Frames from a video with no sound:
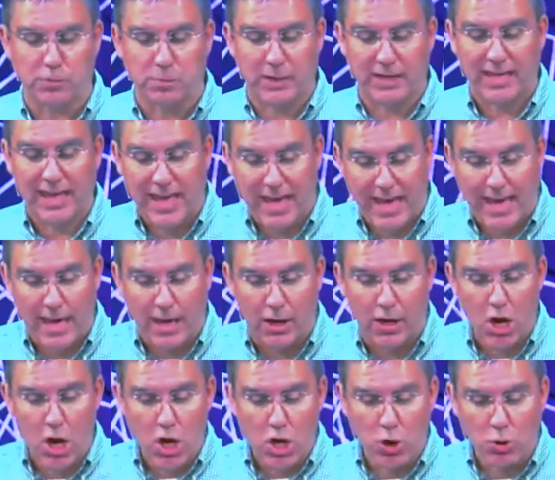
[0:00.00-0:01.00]
but he
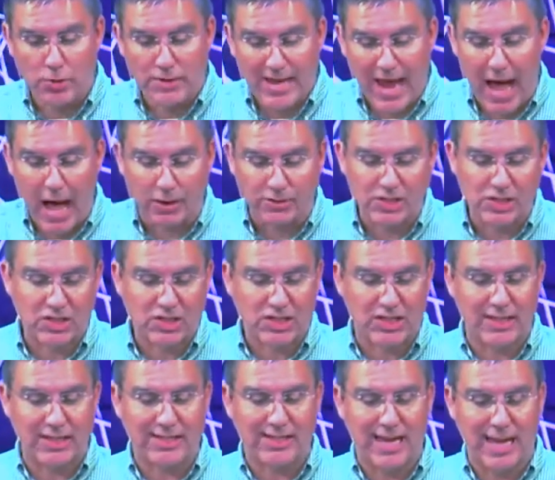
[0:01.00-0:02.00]
who doubts is
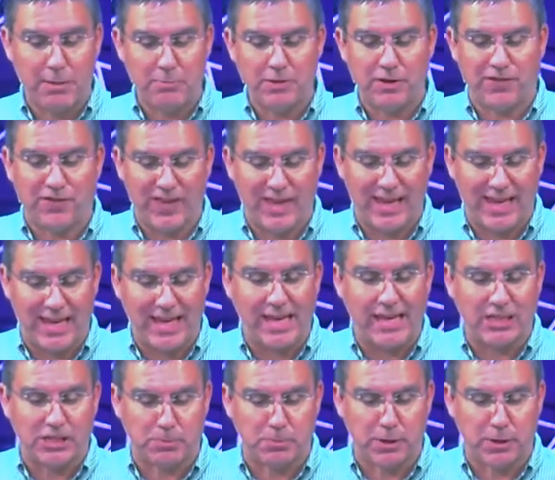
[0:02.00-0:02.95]
condemned if he eats,